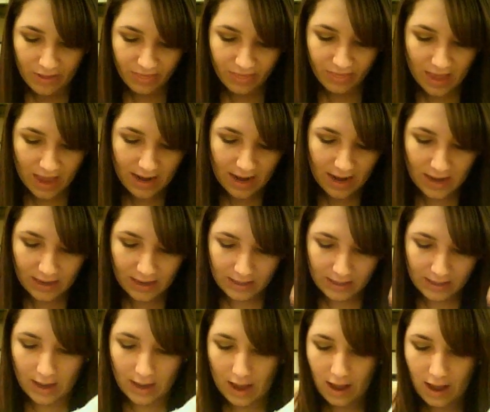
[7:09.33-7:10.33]
Then
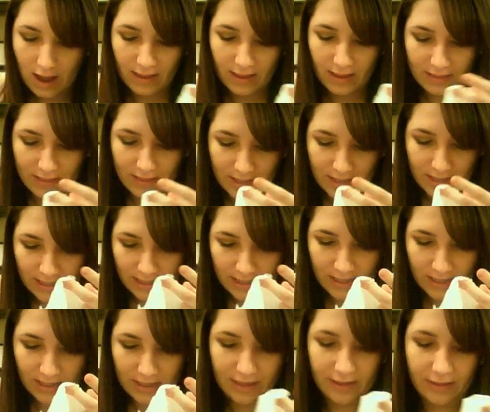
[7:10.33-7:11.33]
I got
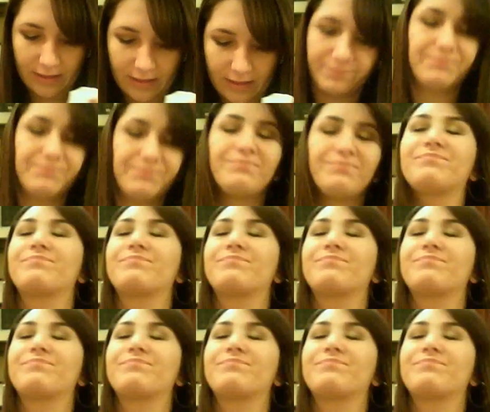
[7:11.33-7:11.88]
the